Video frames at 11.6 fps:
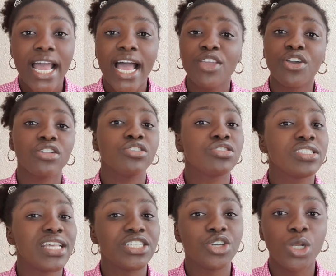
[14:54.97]
And you can also
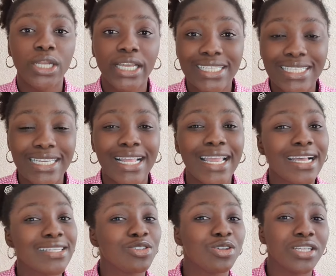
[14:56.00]
search on LinkedIn,
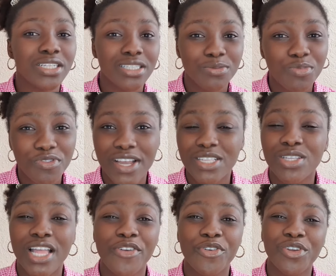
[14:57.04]
enhance your LinkedIn profile so
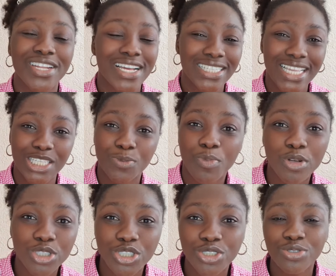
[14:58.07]
that recruiters can
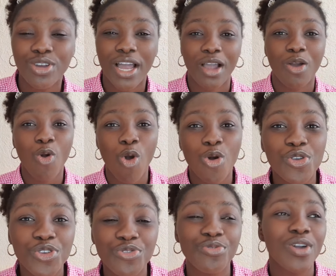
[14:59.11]
spot you and call
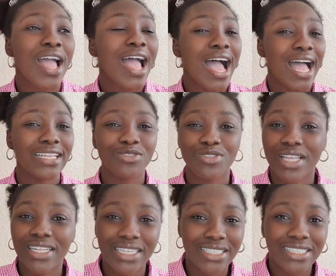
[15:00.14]
you, and you
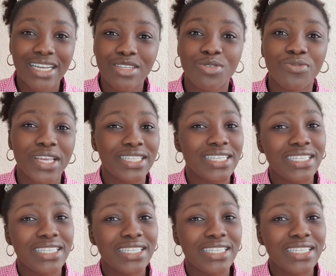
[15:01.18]
stand a chance of getting